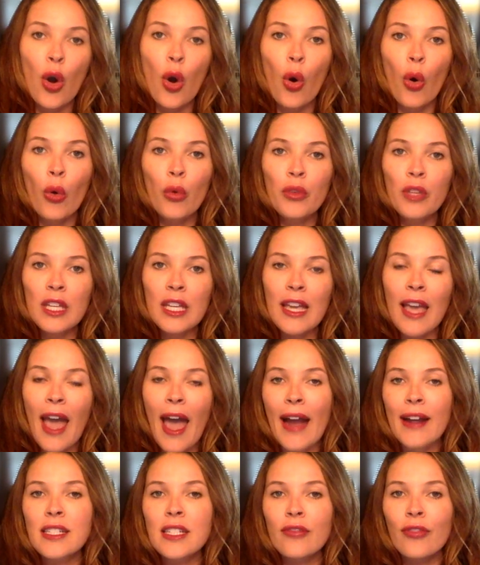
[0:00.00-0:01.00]
only
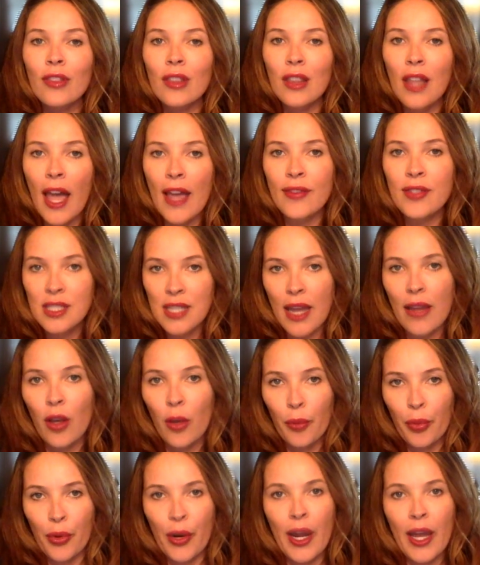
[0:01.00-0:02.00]
active
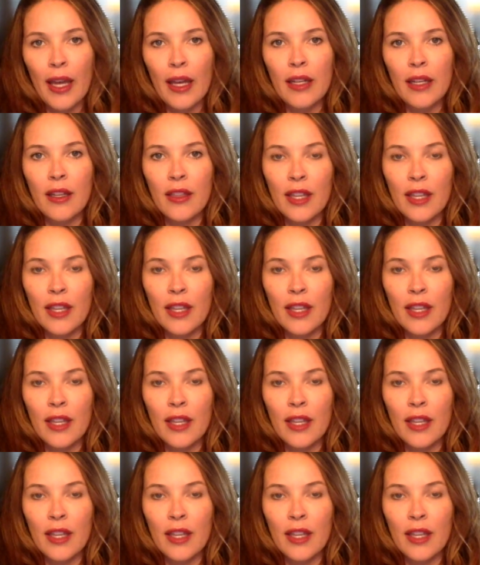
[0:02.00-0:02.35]
lifestyle brand